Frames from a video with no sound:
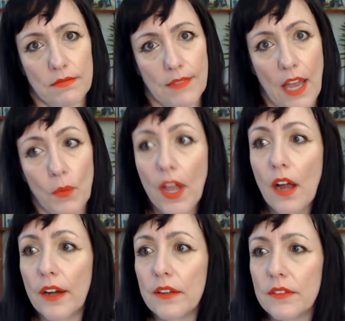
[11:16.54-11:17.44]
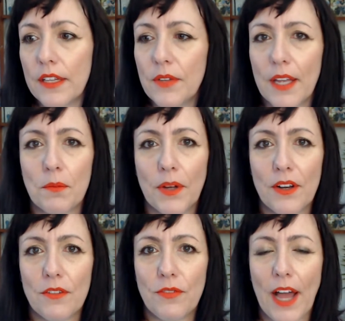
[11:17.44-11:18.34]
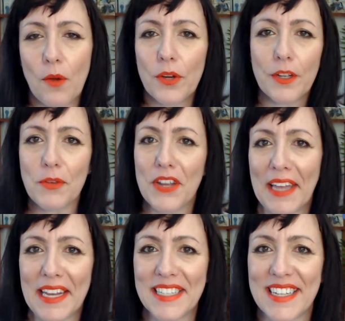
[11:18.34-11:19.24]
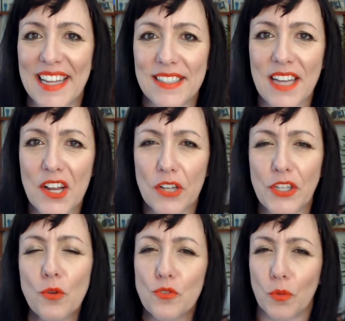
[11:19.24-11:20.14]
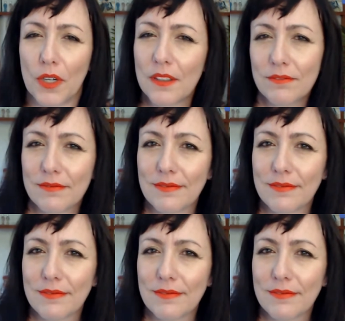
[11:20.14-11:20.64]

how we are and part of how we're communicating today. It's not unusual.